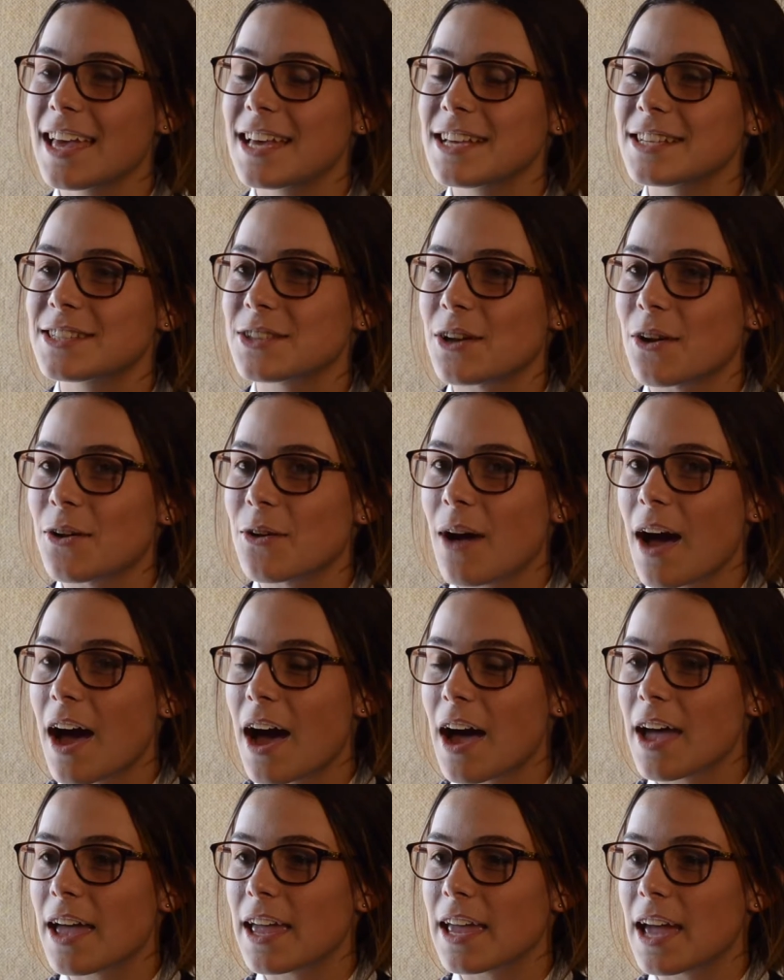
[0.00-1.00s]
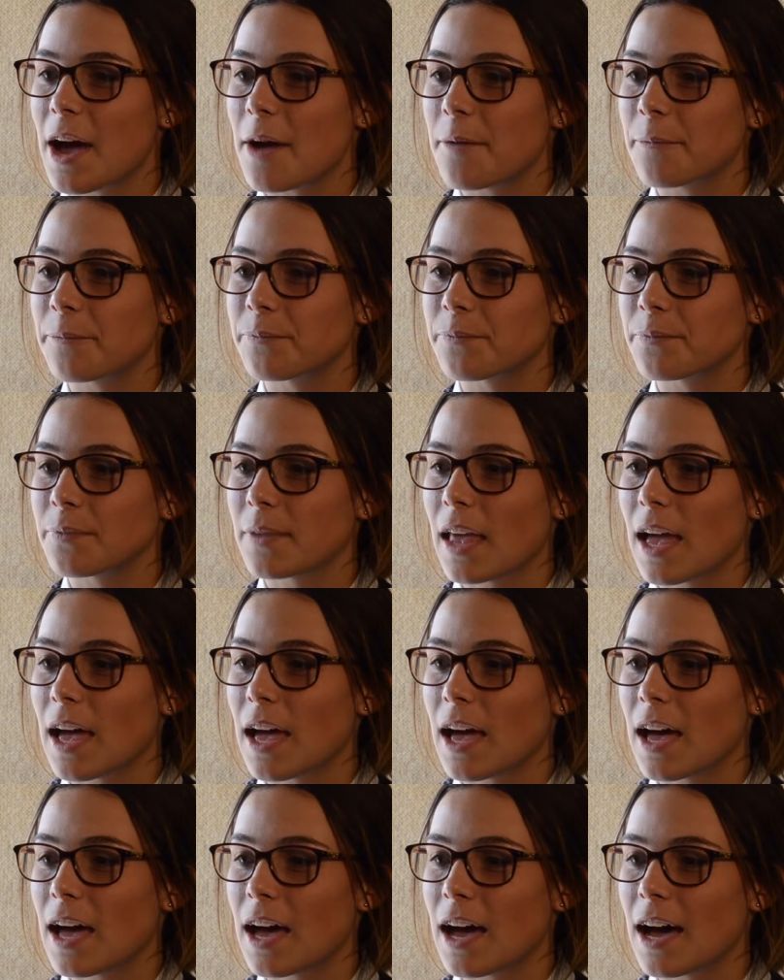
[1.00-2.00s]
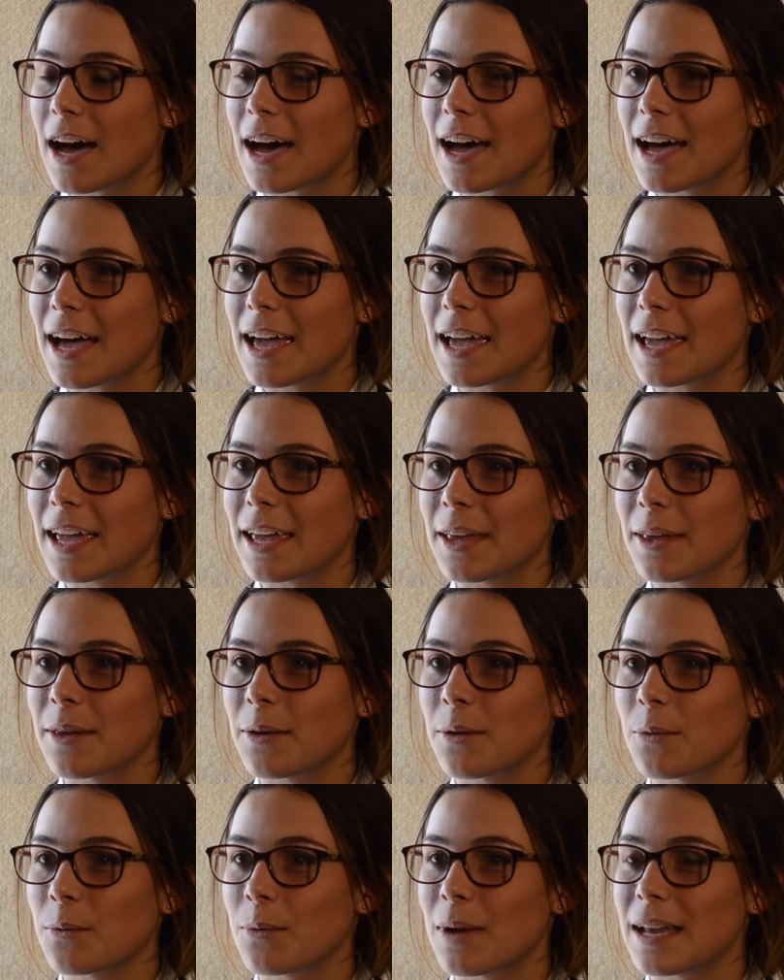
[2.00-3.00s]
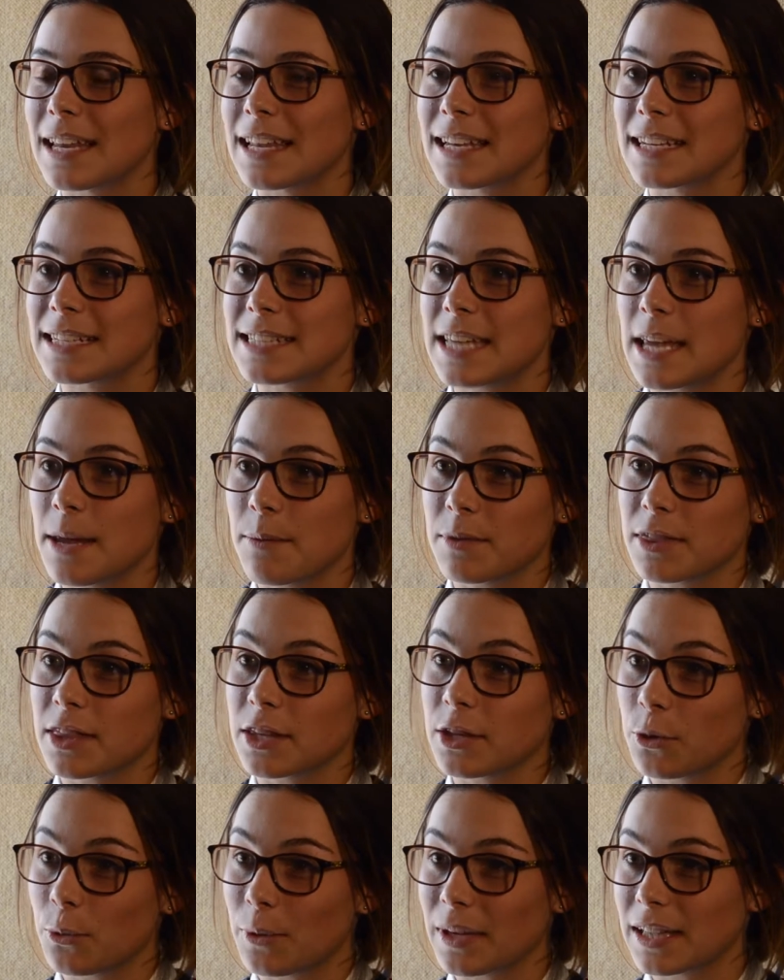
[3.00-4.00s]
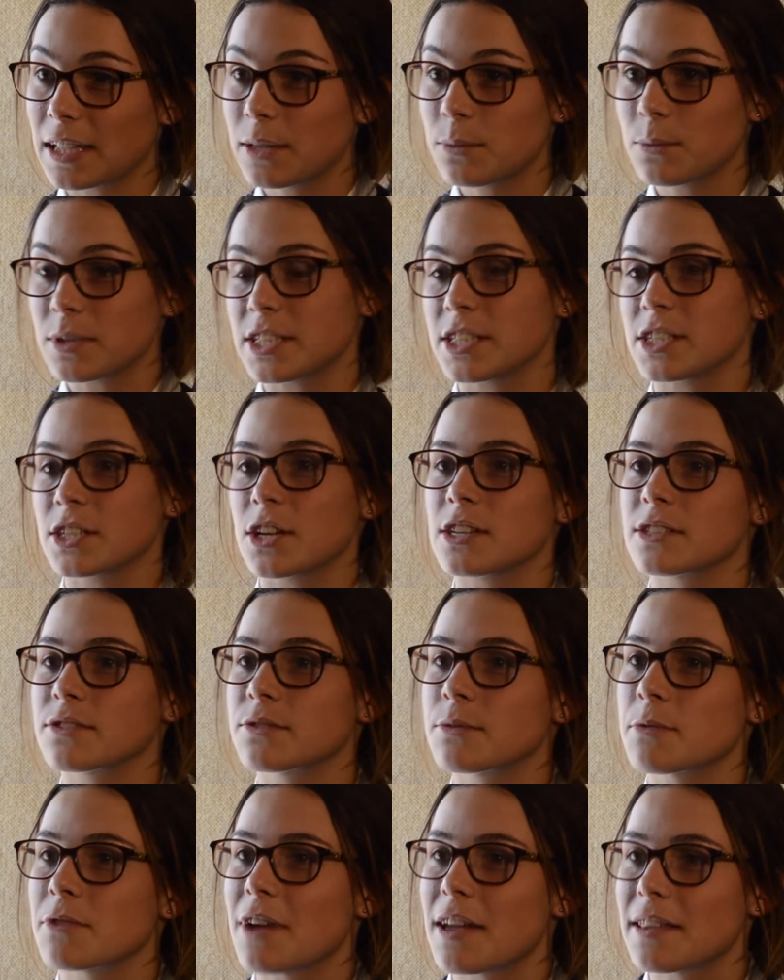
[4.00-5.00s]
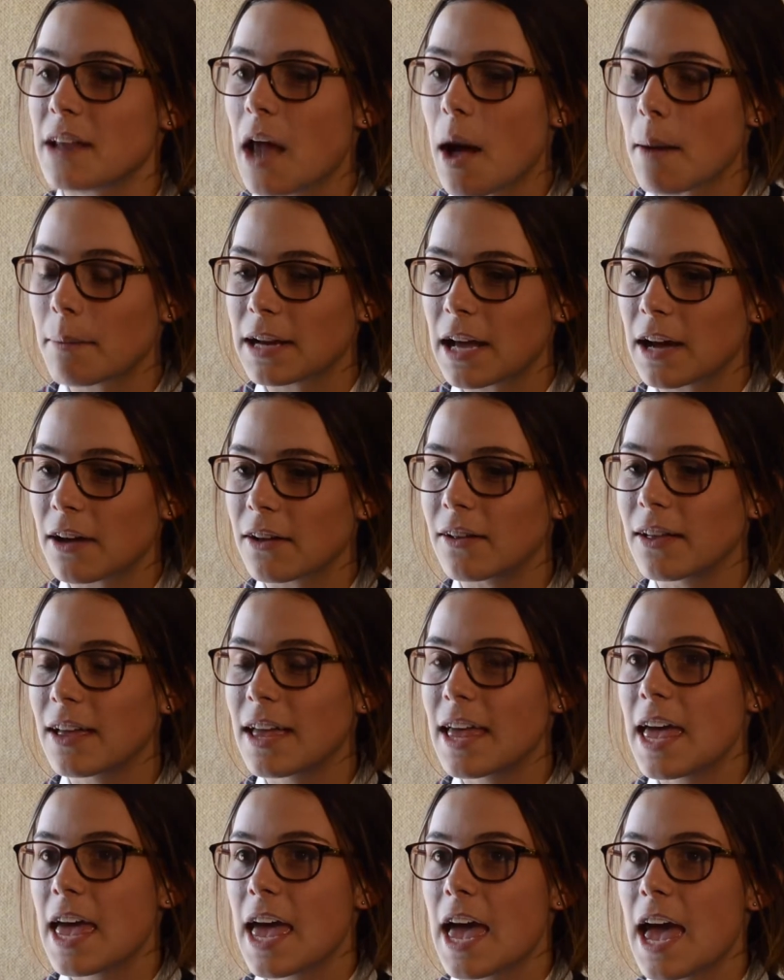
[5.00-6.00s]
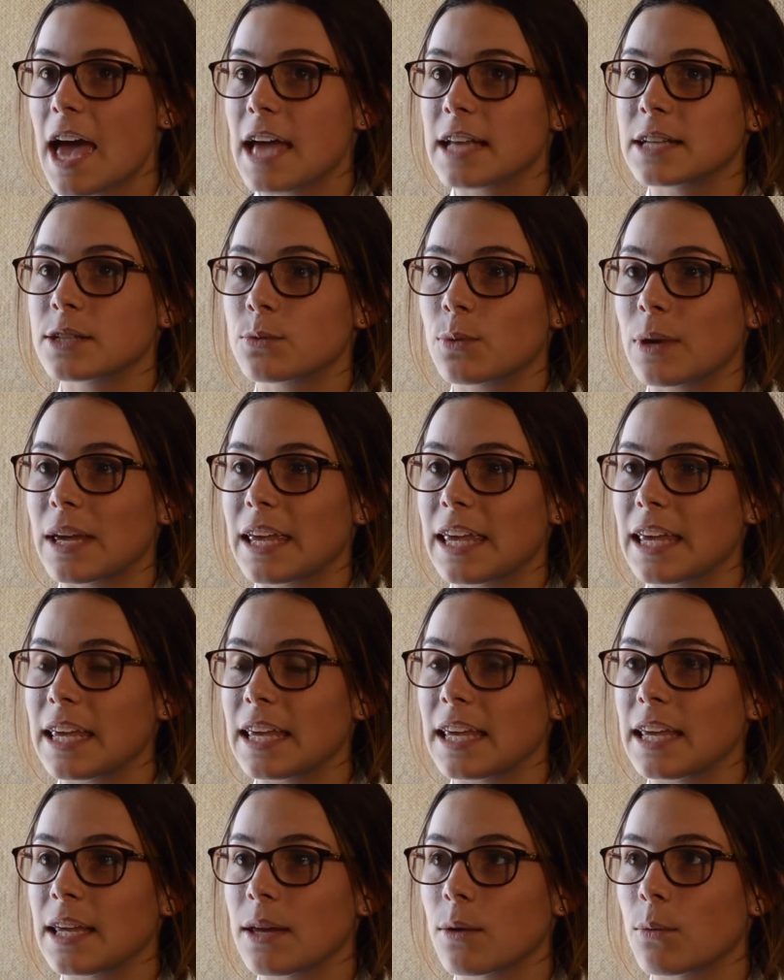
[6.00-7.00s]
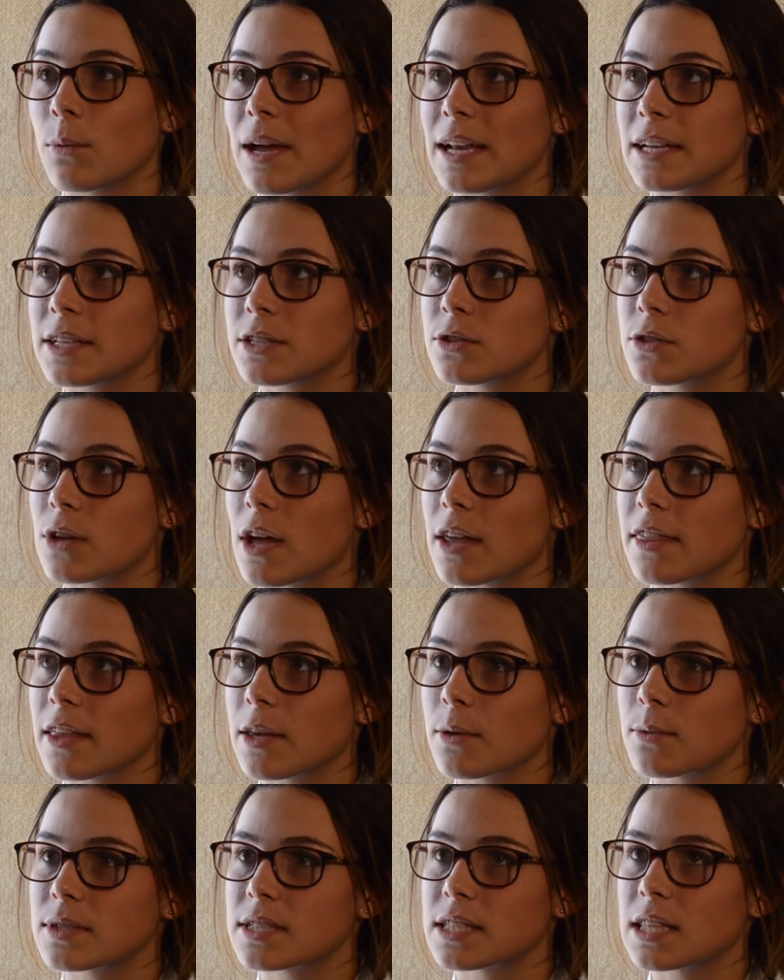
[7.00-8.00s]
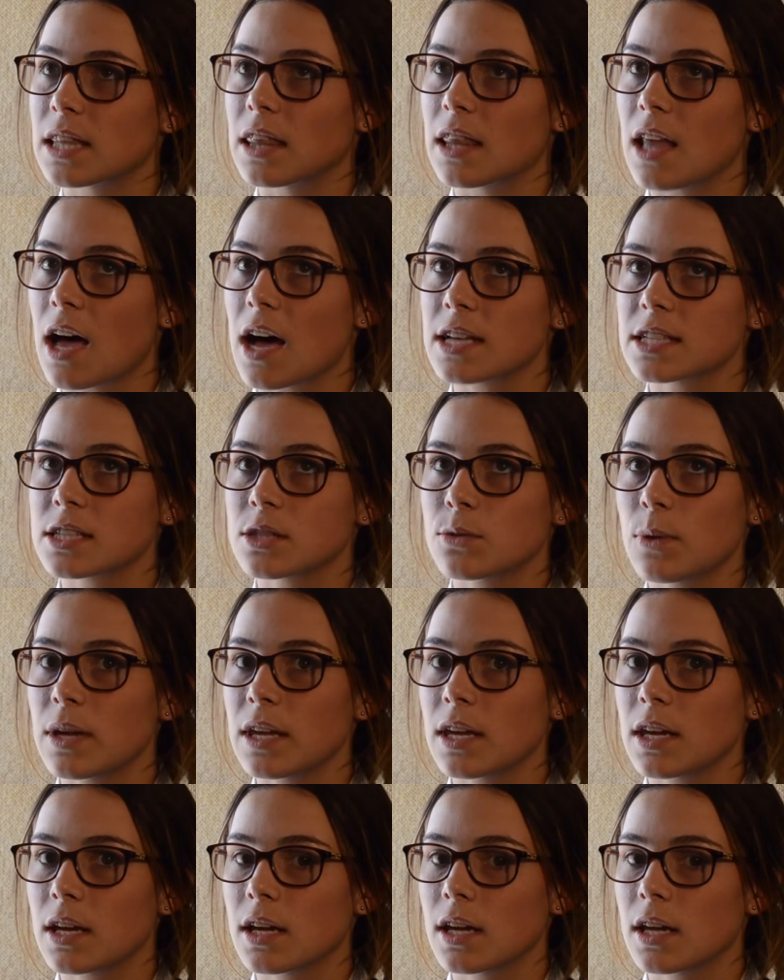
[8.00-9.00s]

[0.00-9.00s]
So I went in a team with the New England, which is girls from around Armidale, and we went, I think it was last week